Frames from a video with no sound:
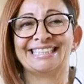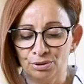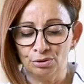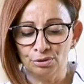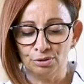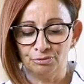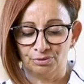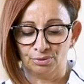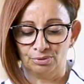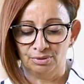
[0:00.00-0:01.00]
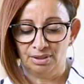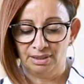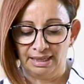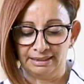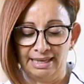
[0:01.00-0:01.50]
Beautiful
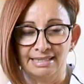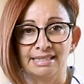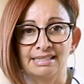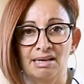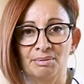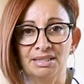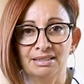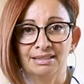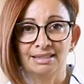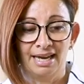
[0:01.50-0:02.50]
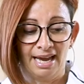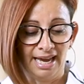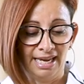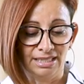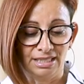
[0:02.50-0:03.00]
Atlantic salmon.
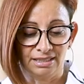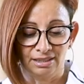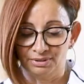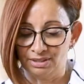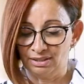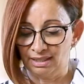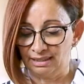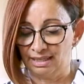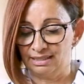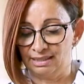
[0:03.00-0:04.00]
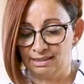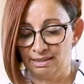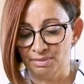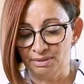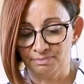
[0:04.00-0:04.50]
And no, it's not Atlantic
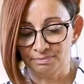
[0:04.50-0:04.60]
salmon.